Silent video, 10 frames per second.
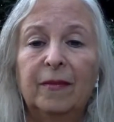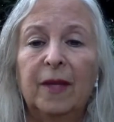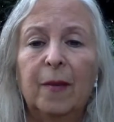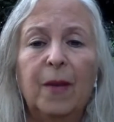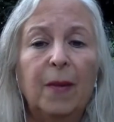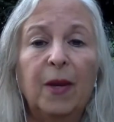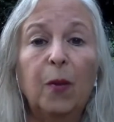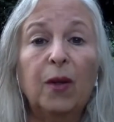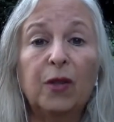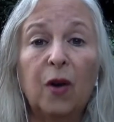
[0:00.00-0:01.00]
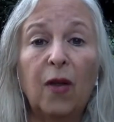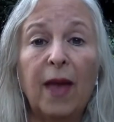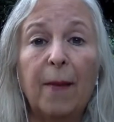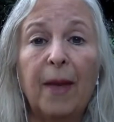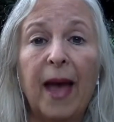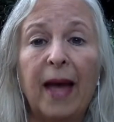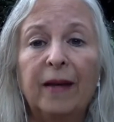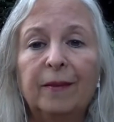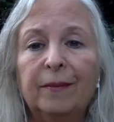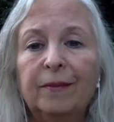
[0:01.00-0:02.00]
maybe it wasn't all that bad.
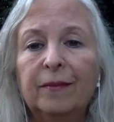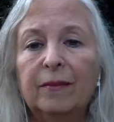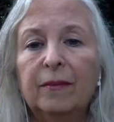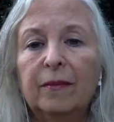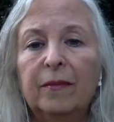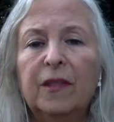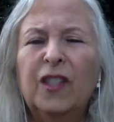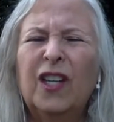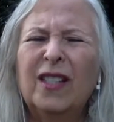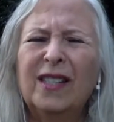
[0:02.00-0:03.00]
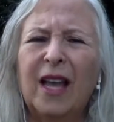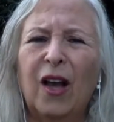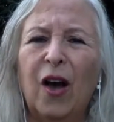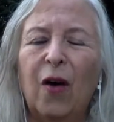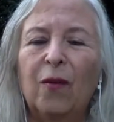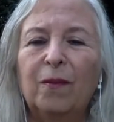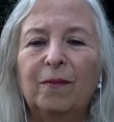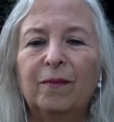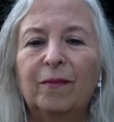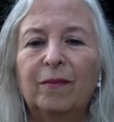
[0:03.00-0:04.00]
Just let go.
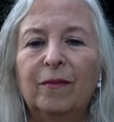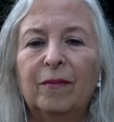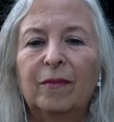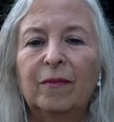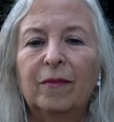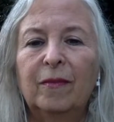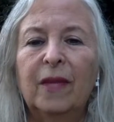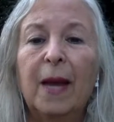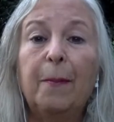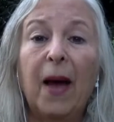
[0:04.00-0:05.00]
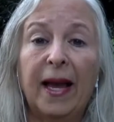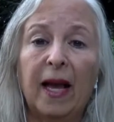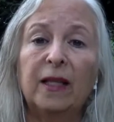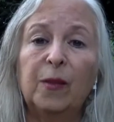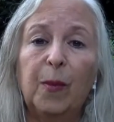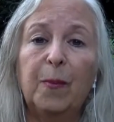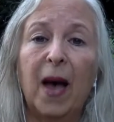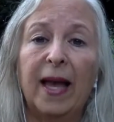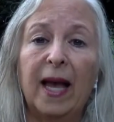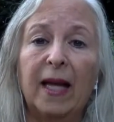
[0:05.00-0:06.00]
Let bygones be
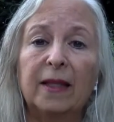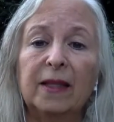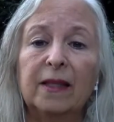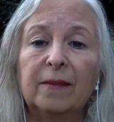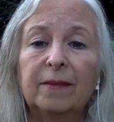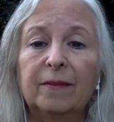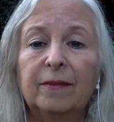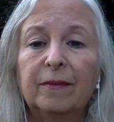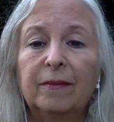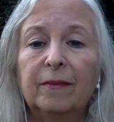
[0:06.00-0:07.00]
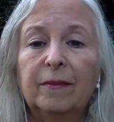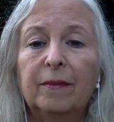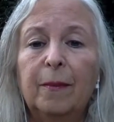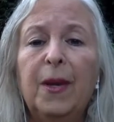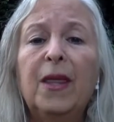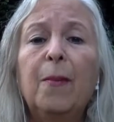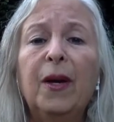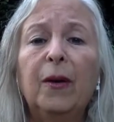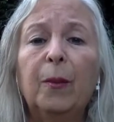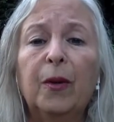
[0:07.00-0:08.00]
bygones. Be the
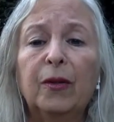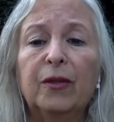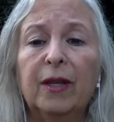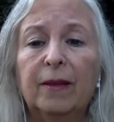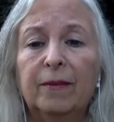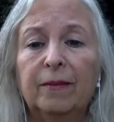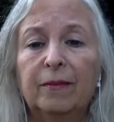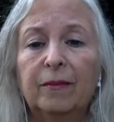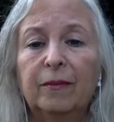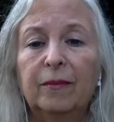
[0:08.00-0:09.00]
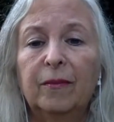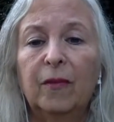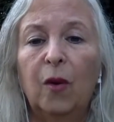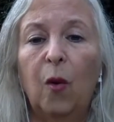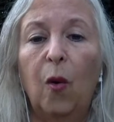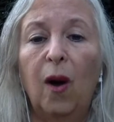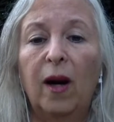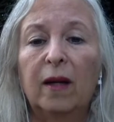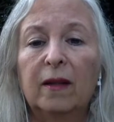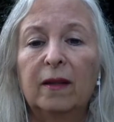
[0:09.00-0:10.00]
bigger person.
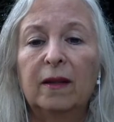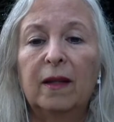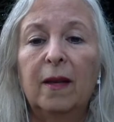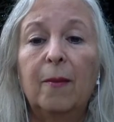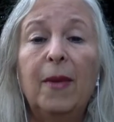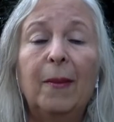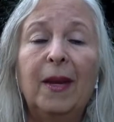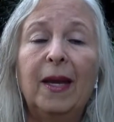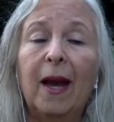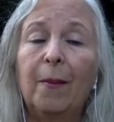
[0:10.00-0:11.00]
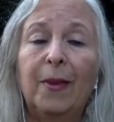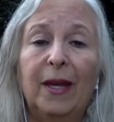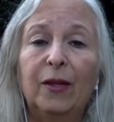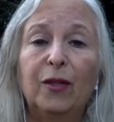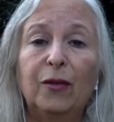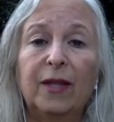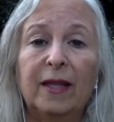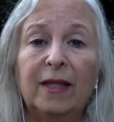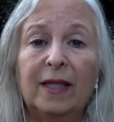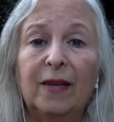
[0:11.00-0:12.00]
Or, maybe I'm being too
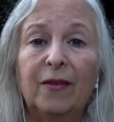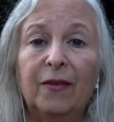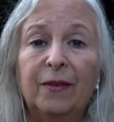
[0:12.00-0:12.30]
sensitive.